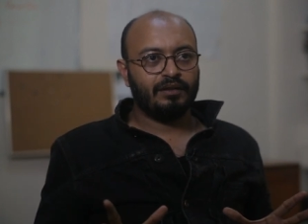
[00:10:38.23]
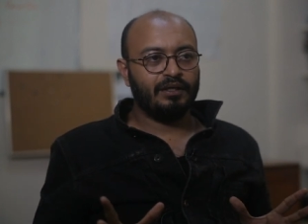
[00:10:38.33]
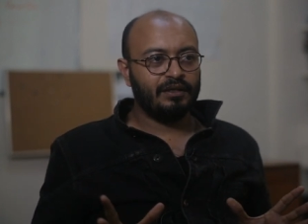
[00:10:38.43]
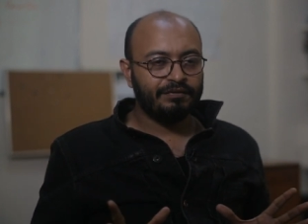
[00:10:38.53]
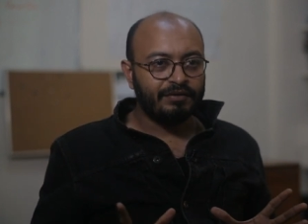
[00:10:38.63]

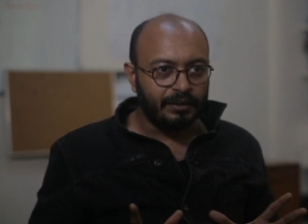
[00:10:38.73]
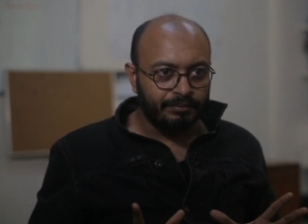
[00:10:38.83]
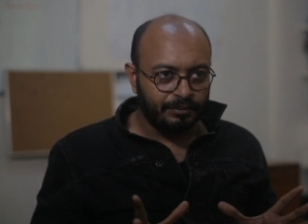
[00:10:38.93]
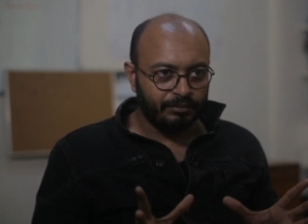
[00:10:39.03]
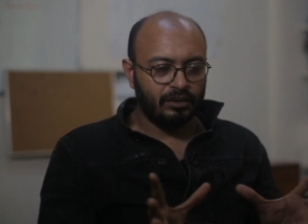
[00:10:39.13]
the
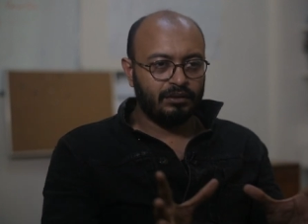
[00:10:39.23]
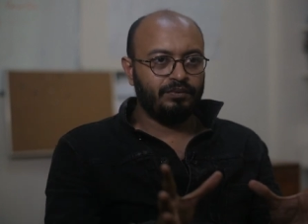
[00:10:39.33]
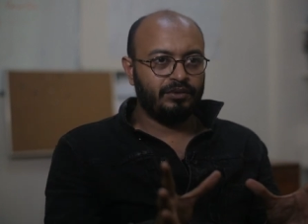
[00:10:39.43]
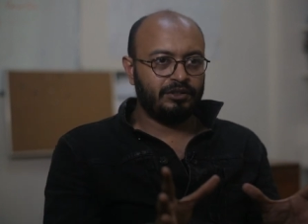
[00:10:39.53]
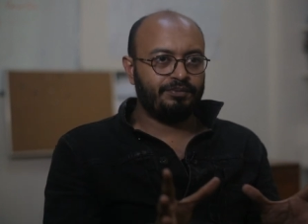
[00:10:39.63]
development
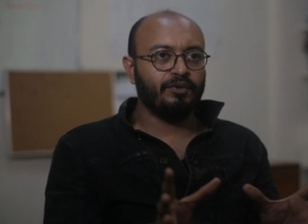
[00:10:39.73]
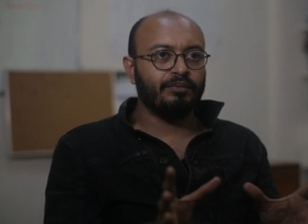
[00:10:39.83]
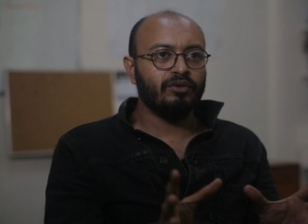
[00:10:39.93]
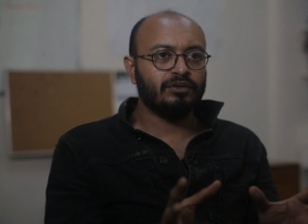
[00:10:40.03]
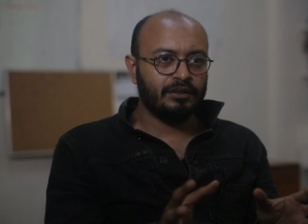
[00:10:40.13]
model which is
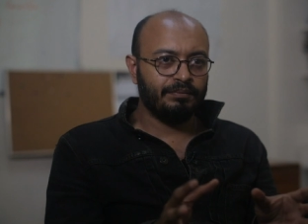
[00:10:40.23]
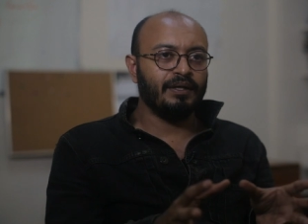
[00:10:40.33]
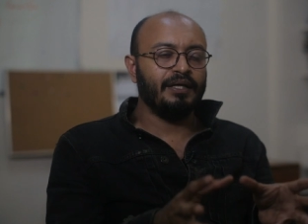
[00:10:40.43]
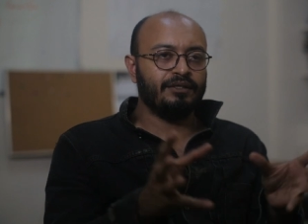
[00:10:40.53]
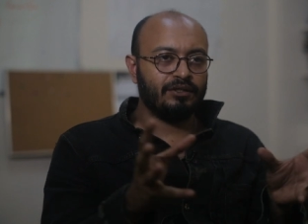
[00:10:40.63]
promoted
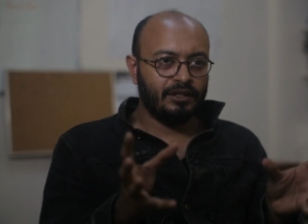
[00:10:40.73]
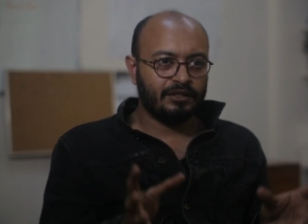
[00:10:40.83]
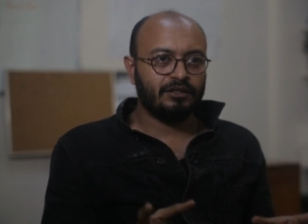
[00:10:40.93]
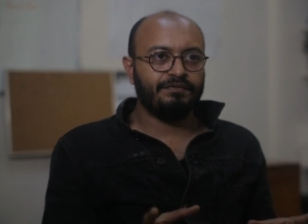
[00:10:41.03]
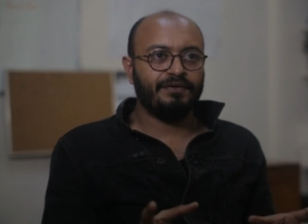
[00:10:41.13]
by
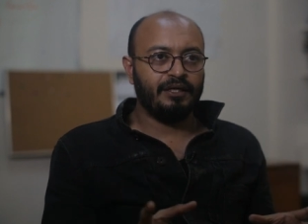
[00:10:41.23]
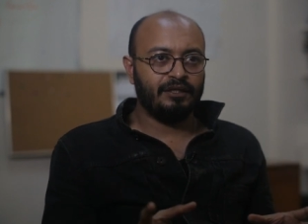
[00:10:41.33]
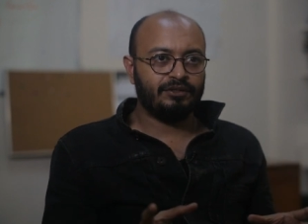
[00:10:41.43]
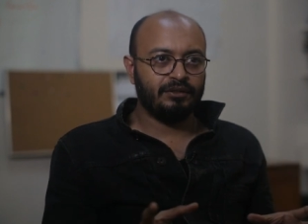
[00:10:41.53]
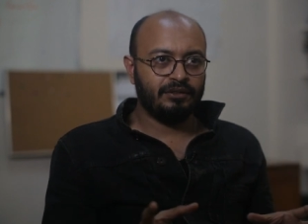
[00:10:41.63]
international
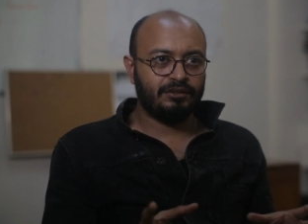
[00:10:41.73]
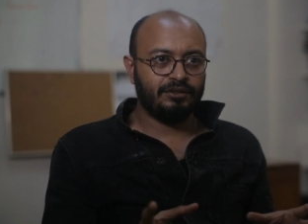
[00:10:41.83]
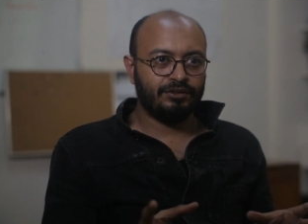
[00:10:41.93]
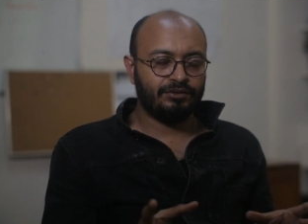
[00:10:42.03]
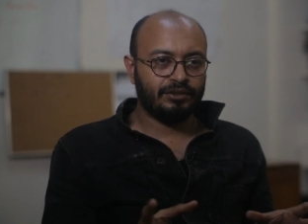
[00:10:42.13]
financial
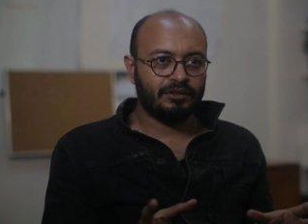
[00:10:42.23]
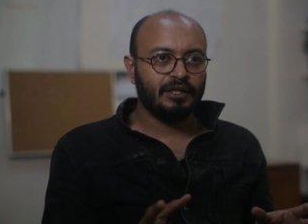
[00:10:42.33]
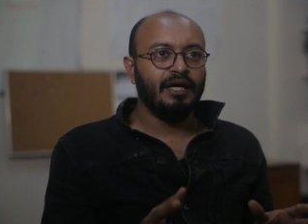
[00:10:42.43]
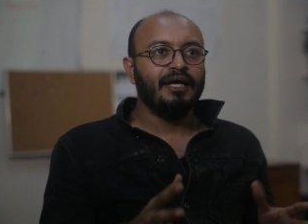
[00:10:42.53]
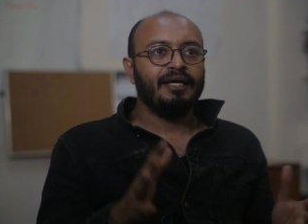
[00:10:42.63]
institutions,
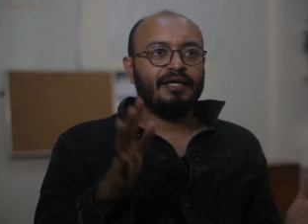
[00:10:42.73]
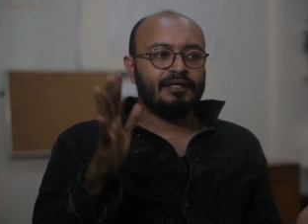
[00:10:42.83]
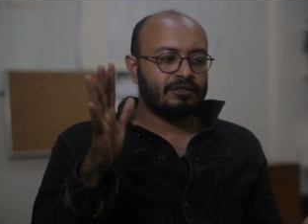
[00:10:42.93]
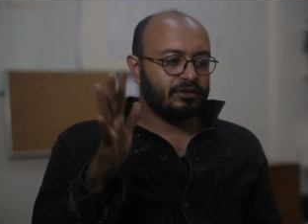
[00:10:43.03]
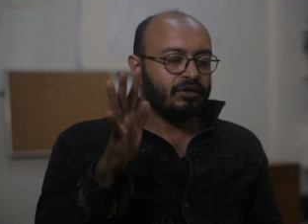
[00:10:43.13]
it
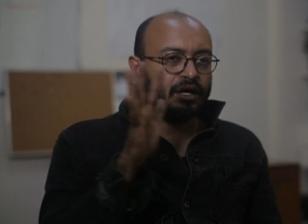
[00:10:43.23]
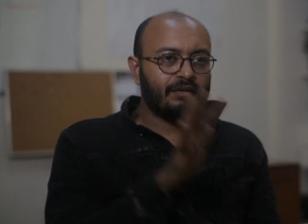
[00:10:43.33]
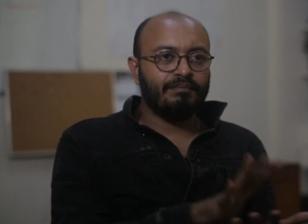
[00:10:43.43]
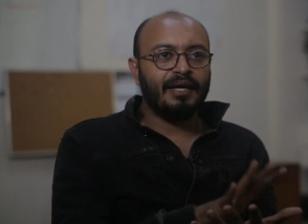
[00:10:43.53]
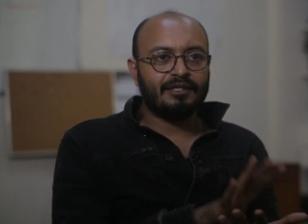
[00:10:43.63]
is
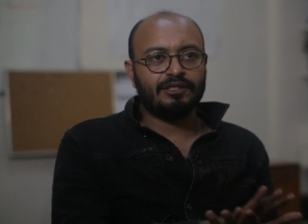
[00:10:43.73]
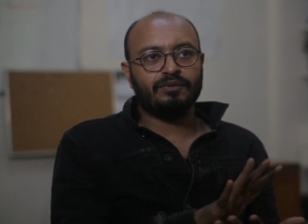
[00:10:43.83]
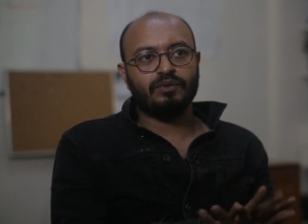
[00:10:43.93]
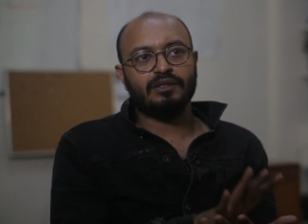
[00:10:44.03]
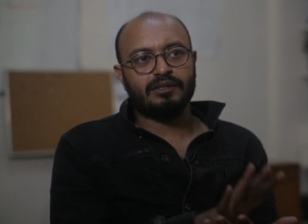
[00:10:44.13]
not
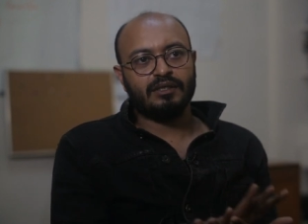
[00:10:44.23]
matching with the